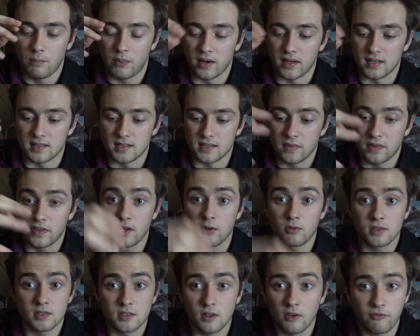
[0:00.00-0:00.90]
But there
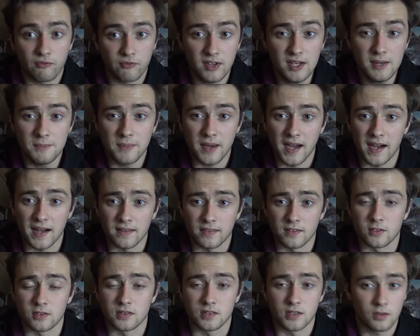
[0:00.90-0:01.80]
was was no feedback.
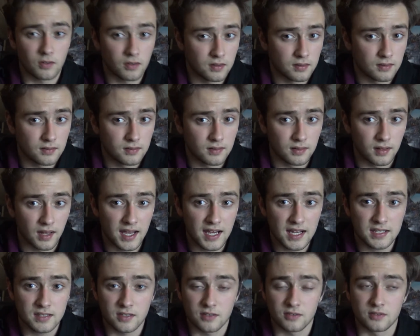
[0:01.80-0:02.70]
There was no
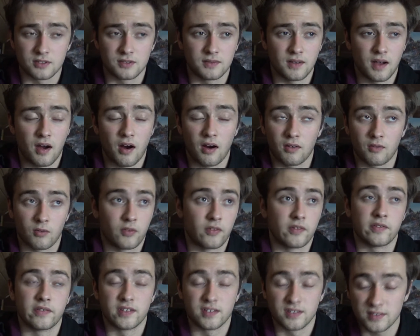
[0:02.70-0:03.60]
likes. There was
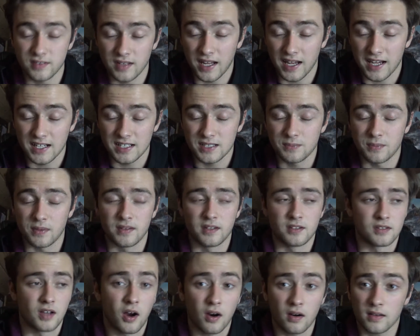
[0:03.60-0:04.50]
well, there's likes, but
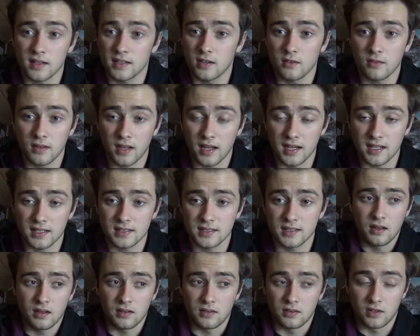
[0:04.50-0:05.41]
there's hardly no
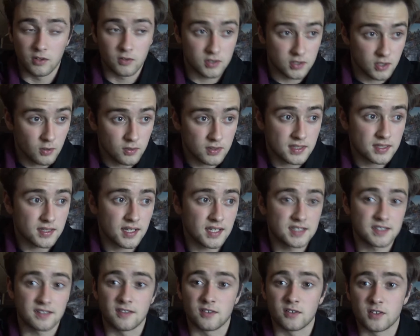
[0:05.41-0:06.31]
likes. There was no
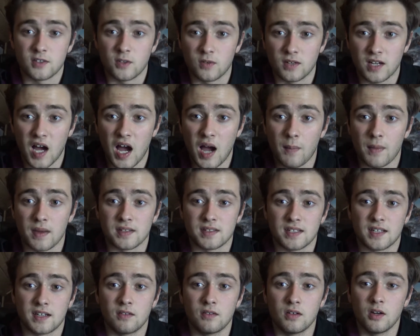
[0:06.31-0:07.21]
dislikes and there was no
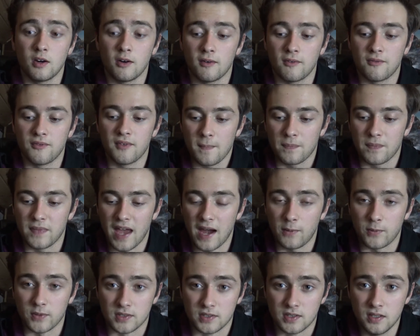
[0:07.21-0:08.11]
comments. I don't know if
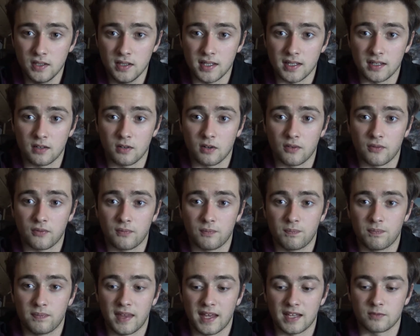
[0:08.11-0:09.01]
that was good. I don't know if
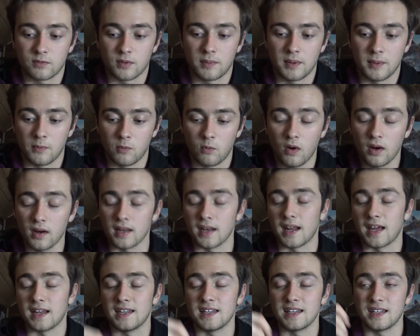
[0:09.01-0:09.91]
that's what people wanted.
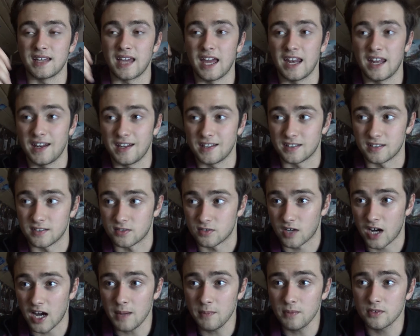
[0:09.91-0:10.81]
I didn't gain any
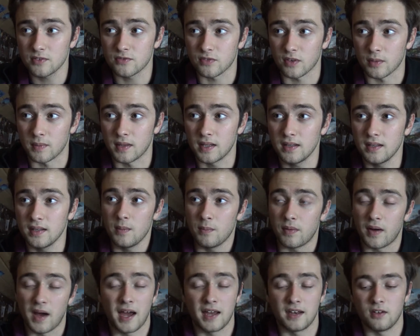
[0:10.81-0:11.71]
subscribers from it,
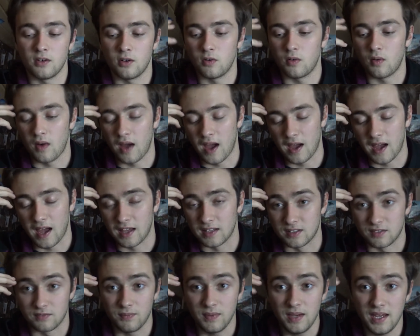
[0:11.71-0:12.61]
but I know
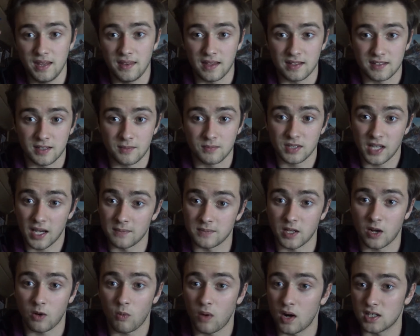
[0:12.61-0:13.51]
as of me that sometimes
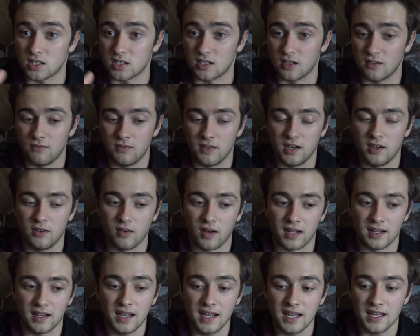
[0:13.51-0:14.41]
I'll watch a good video
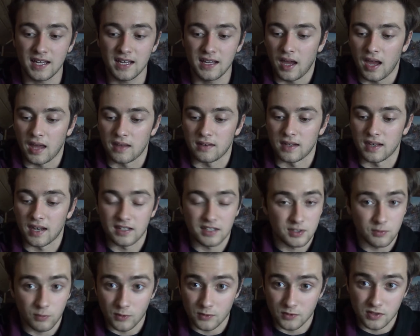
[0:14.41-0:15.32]
I like and then I
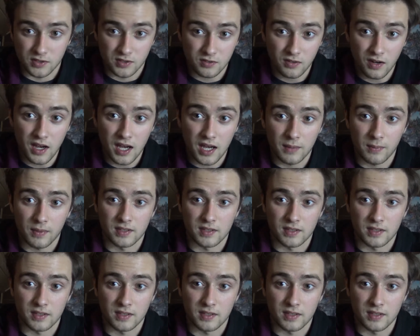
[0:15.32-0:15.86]
just won't subscribe.